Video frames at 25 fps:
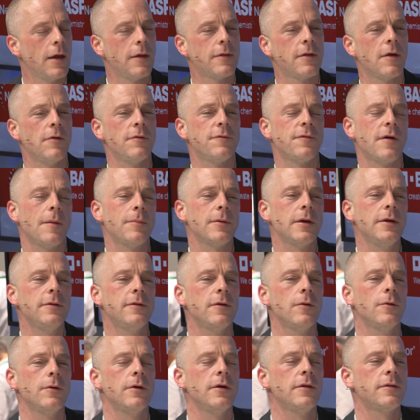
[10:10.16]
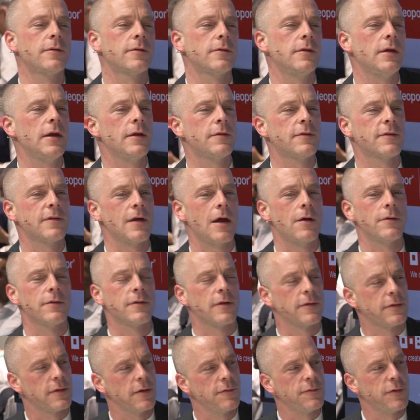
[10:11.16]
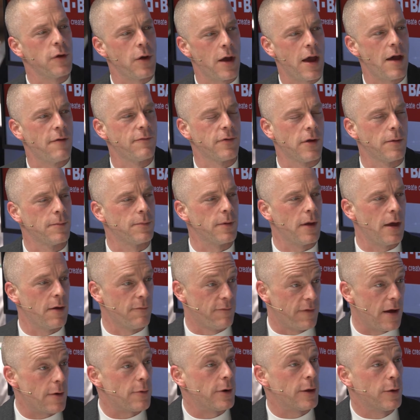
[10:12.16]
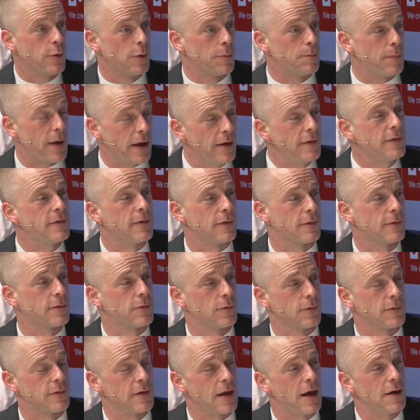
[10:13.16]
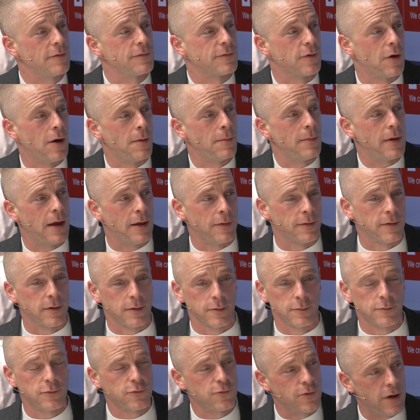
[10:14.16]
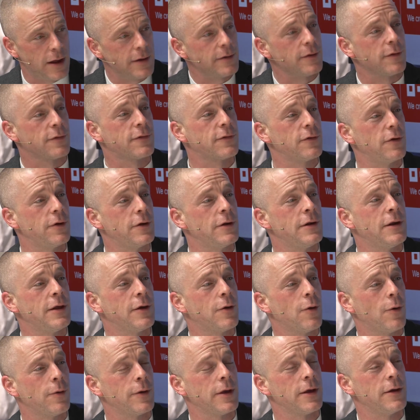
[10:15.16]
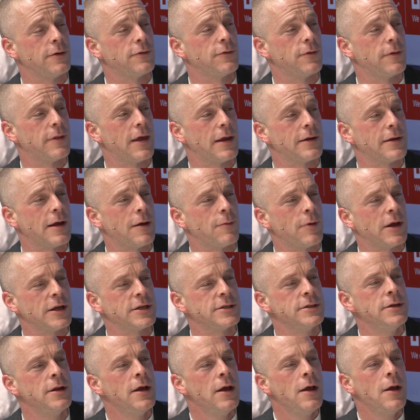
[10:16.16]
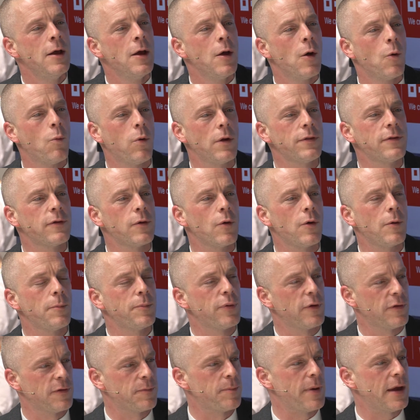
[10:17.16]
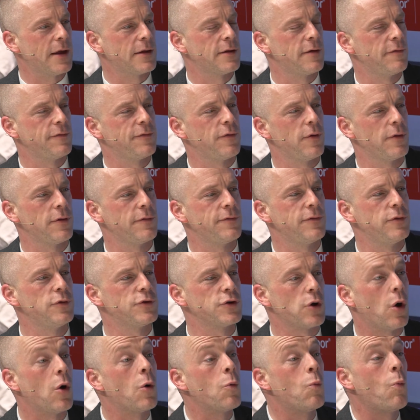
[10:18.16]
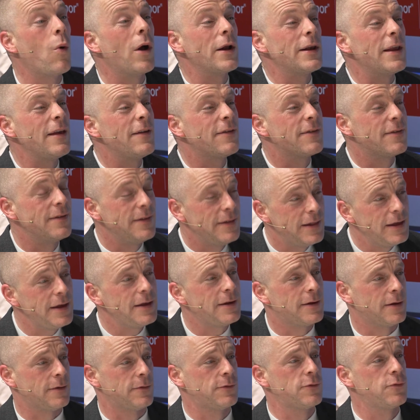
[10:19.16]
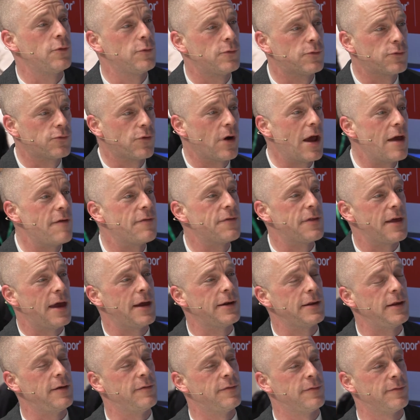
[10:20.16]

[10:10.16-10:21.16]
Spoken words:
Fabrizio, it sounds as if you have a very good basis to start from, and the trend is certainly going into that direction. What's your perspective for the future, or what is needed to drive that even